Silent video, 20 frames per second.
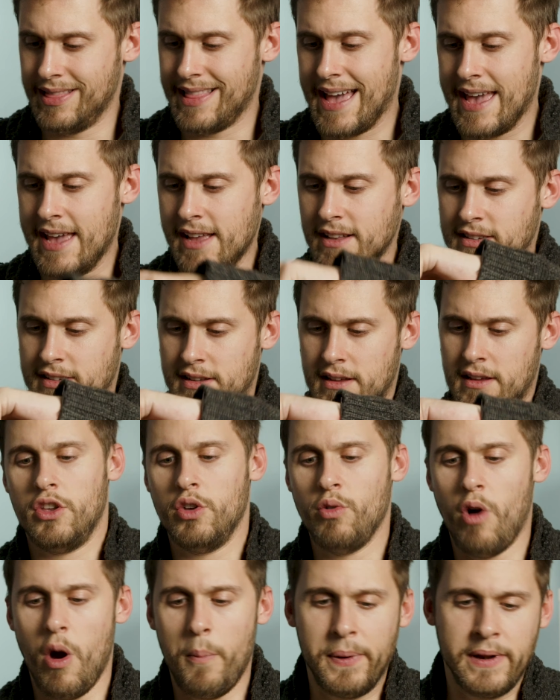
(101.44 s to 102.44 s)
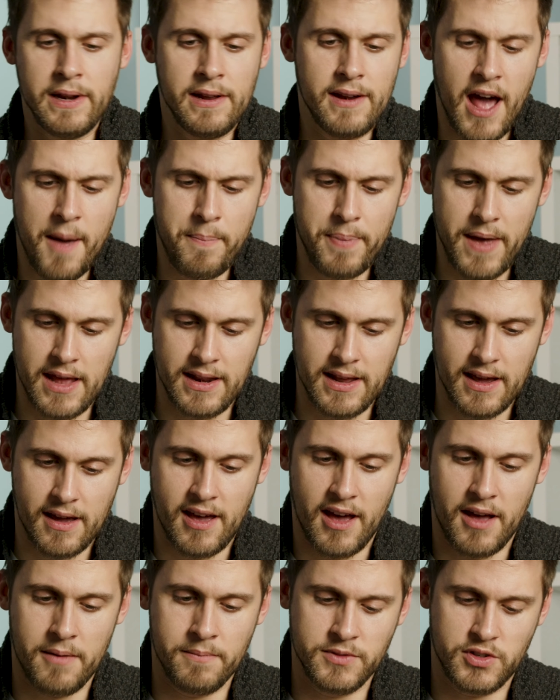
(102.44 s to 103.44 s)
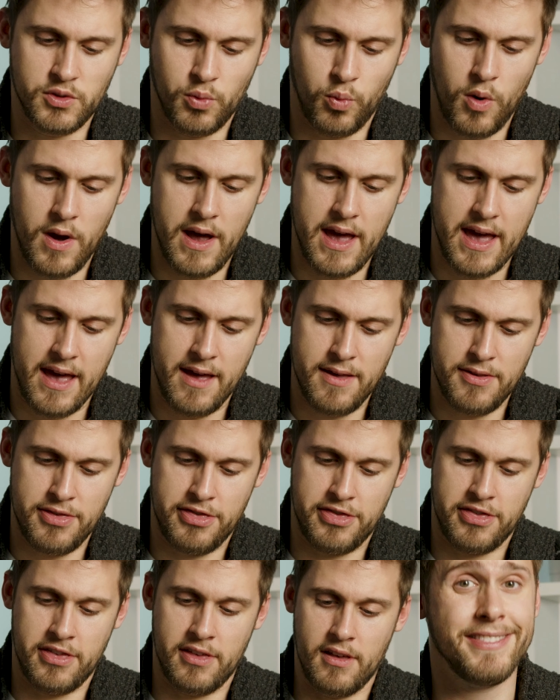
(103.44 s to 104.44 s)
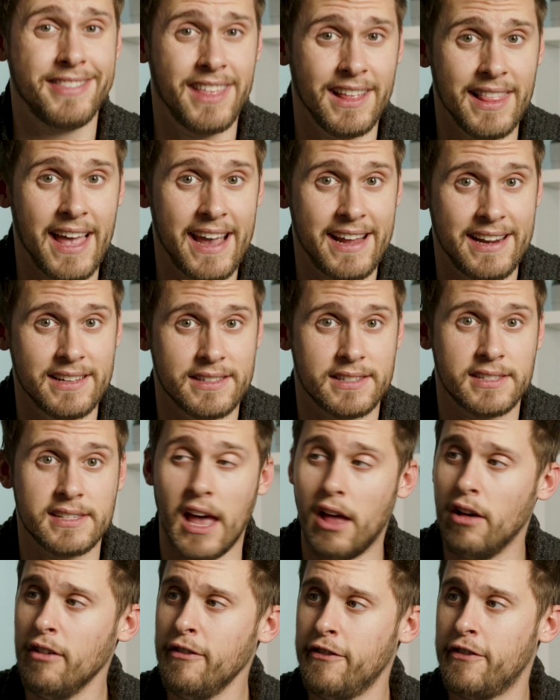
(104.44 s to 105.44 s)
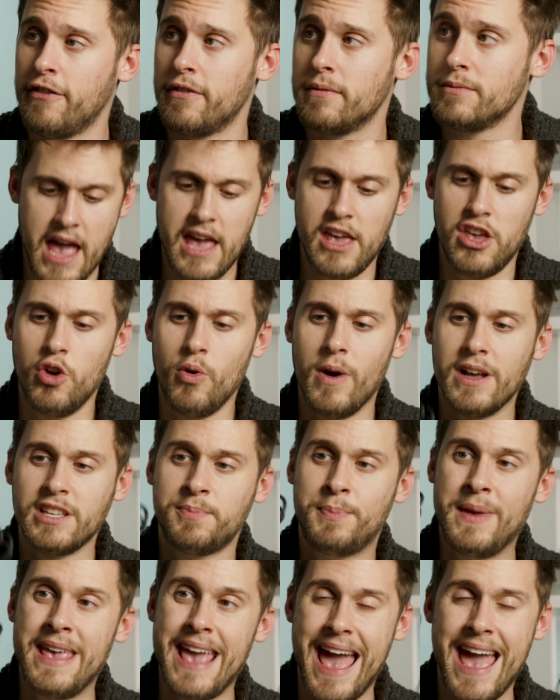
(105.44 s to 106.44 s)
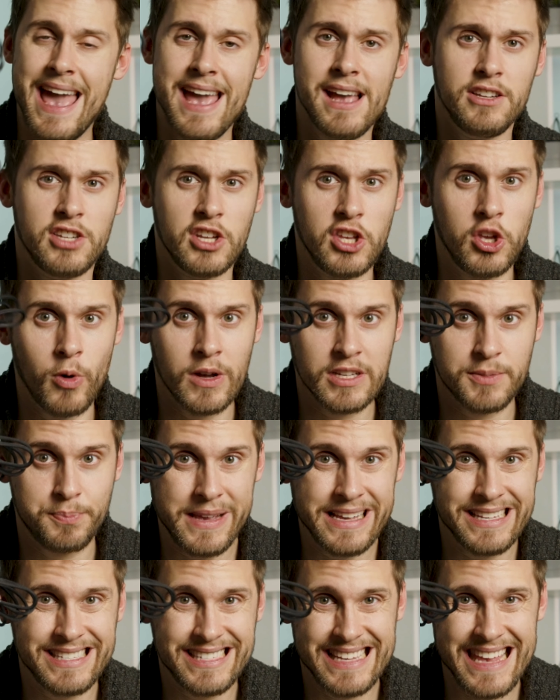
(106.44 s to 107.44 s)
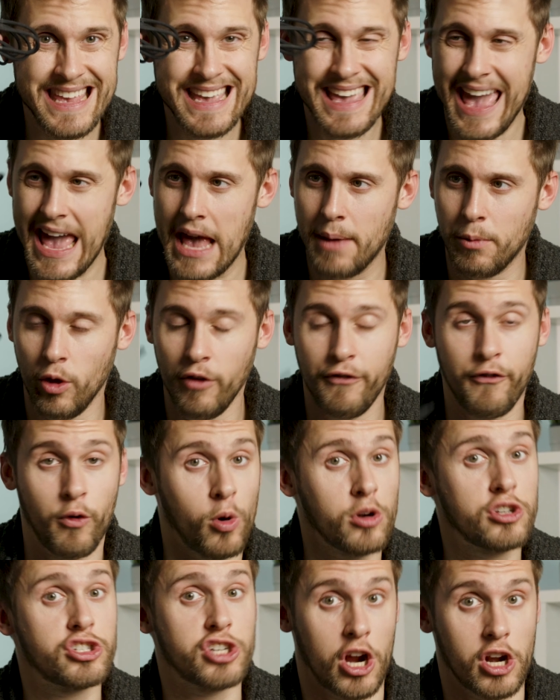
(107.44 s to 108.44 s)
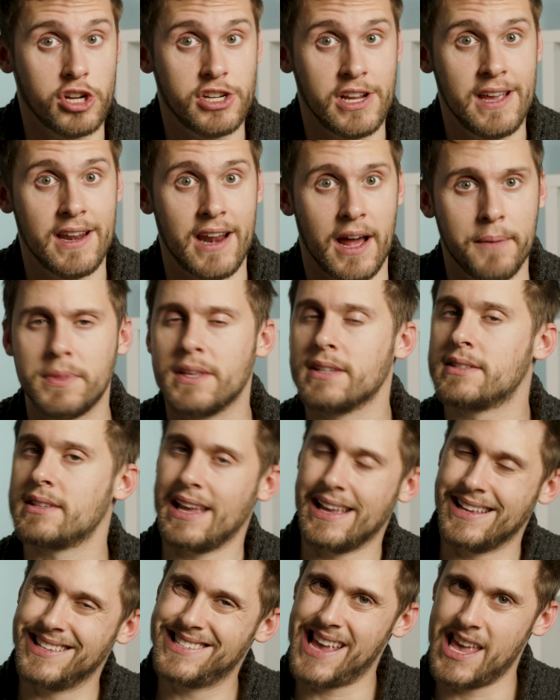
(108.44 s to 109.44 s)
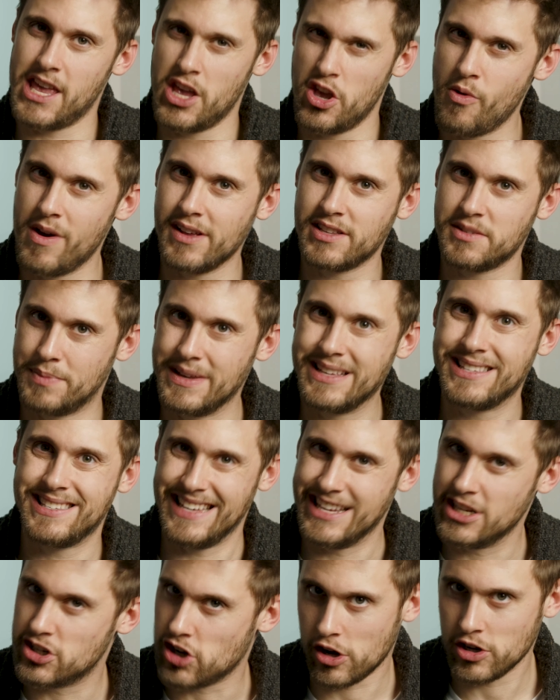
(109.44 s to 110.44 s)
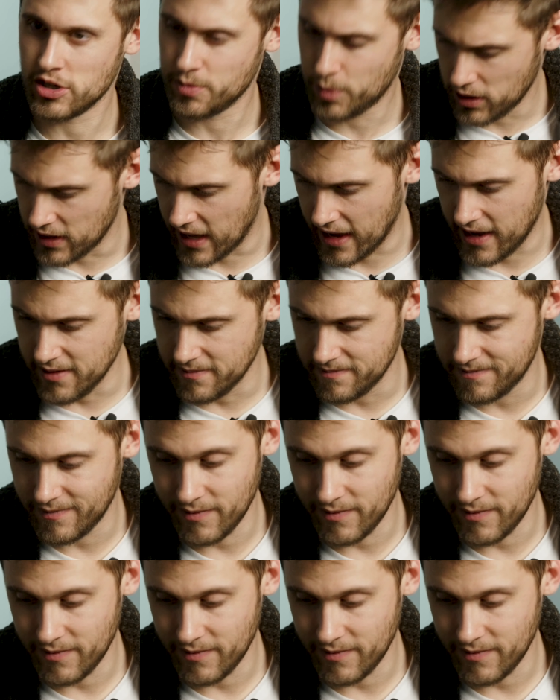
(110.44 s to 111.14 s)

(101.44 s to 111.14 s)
light, you open it up and it comes with the light itself, a USB-A to USB-C cable for charging it up. This is a USB-C chargeable light,